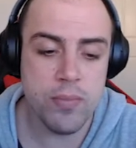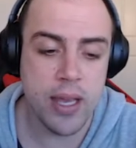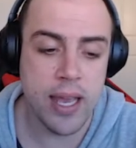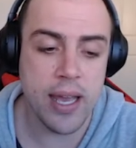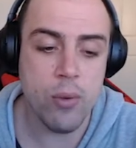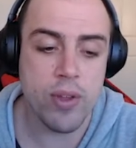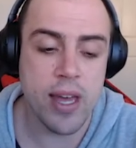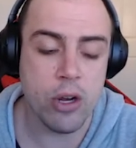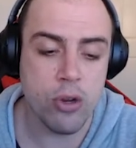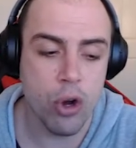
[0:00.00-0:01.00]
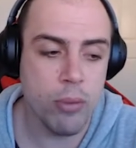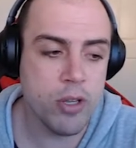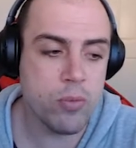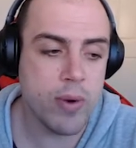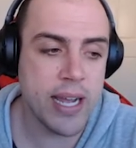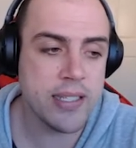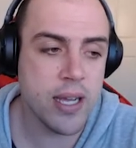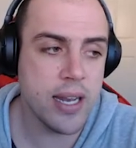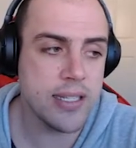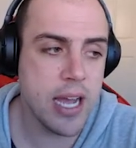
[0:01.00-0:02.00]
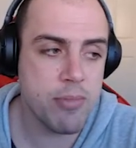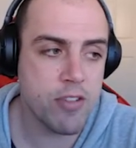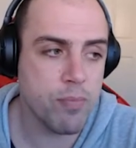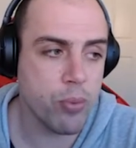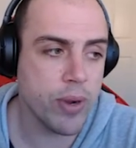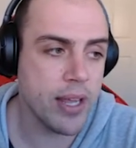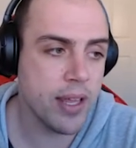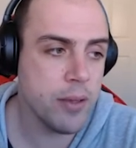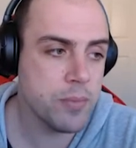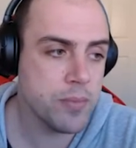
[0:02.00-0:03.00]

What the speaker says: here with our normal rate and depth of breathing,